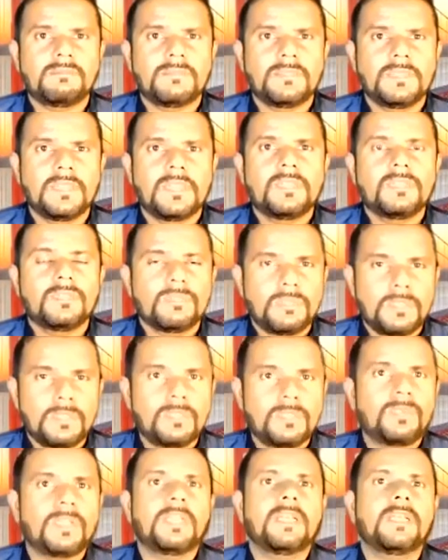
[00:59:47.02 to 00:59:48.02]
So this is
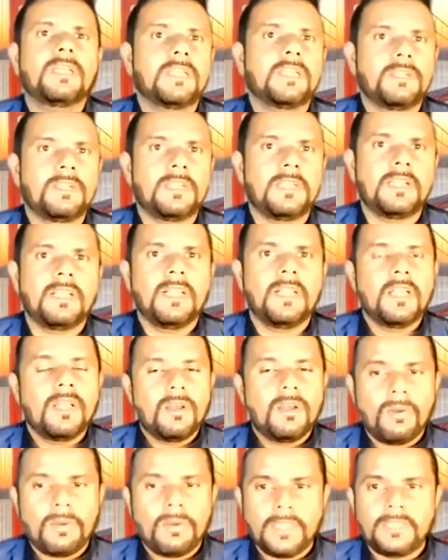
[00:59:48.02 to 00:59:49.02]
what I like to say.
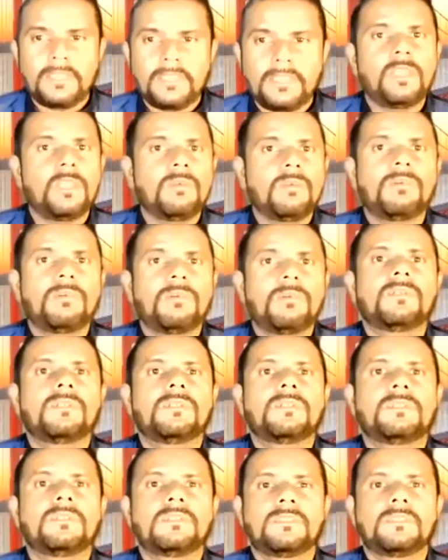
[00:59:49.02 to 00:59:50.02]
Okay, thank you
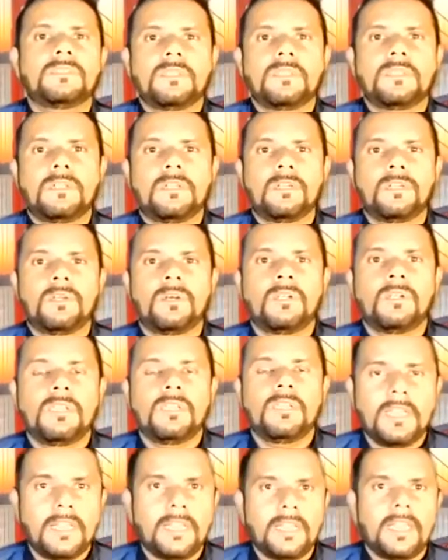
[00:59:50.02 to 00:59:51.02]
for you all.
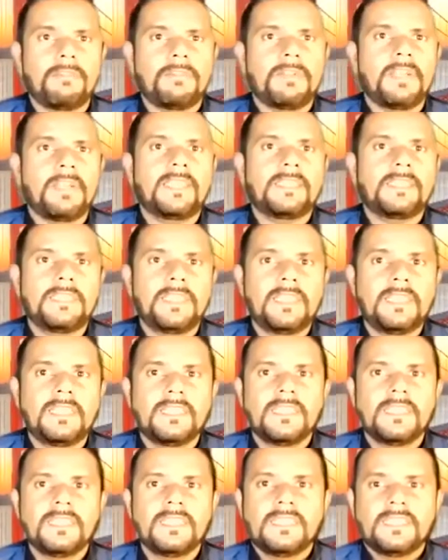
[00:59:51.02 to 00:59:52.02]
Have a nice day.
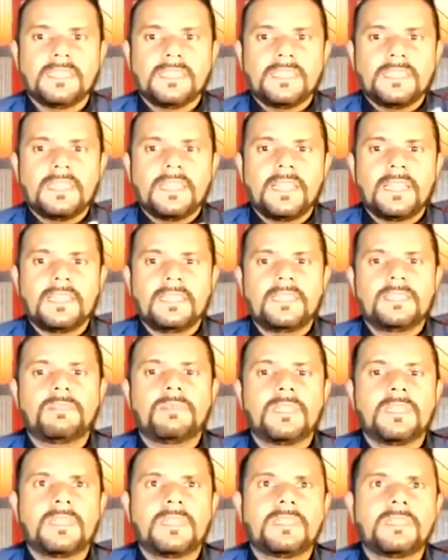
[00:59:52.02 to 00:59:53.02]
And this one,
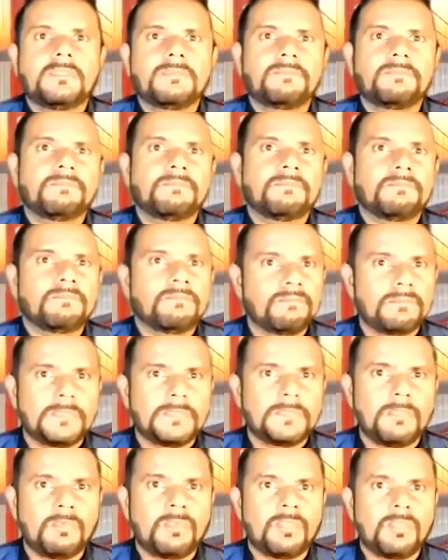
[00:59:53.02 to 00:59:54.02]
Mr.
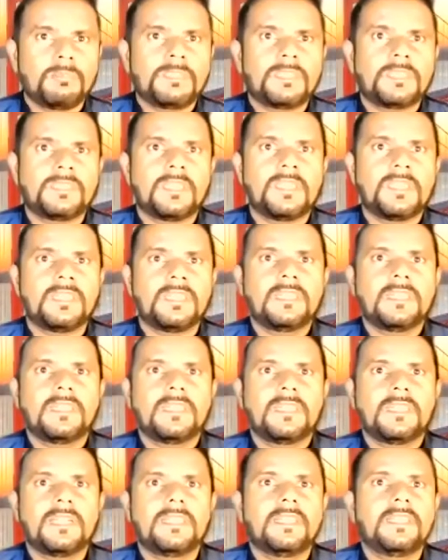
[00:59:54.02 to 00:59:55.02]
Amuda, Mr. Sada,
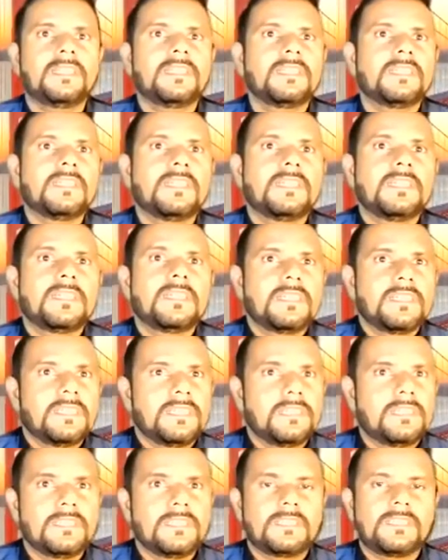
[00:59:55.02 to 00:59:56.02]
I think
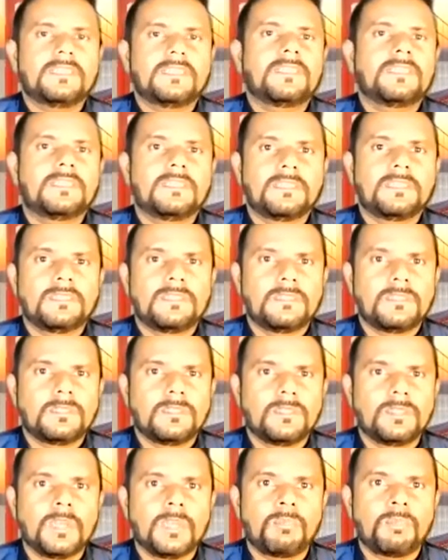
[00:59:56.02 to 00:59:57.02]
this is a
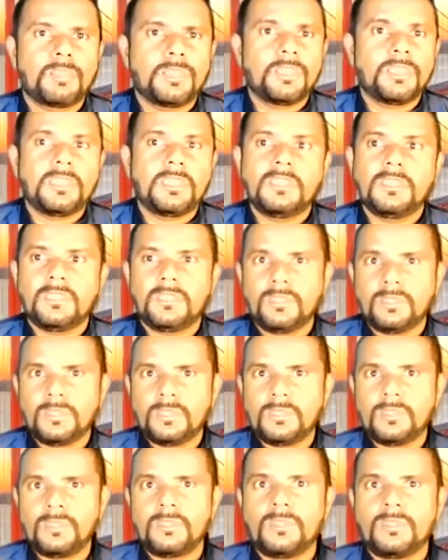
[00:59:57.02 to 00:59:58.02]
good opportunity
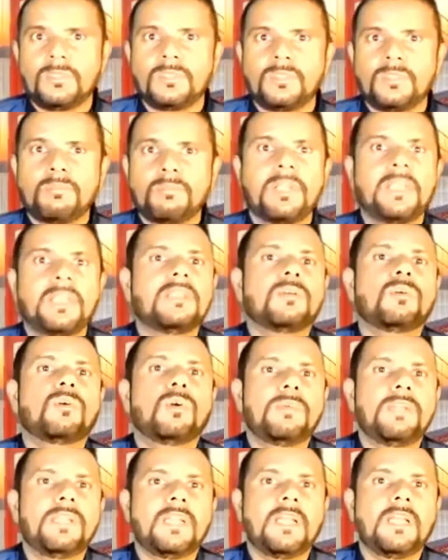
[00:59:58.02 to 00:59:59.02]
to spread the
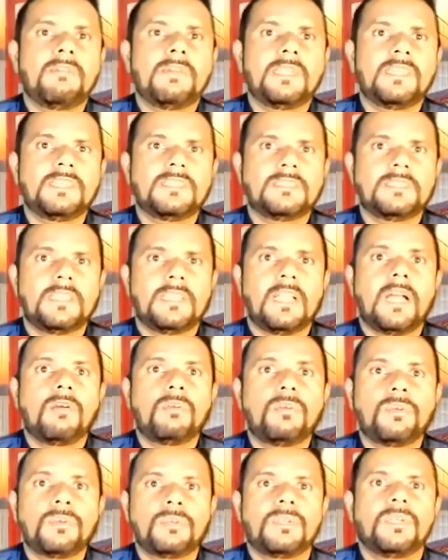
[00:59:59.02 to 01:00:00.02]
COVID awareness and how
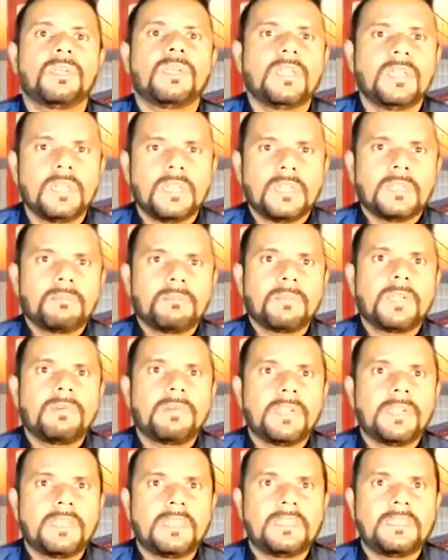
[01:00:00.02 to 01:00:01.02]
to prevent
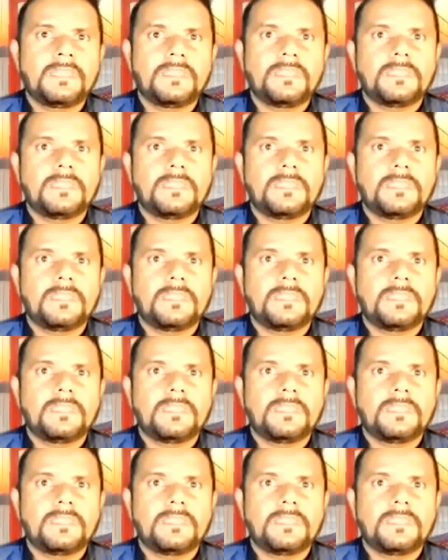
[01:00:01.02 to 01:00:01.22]
this,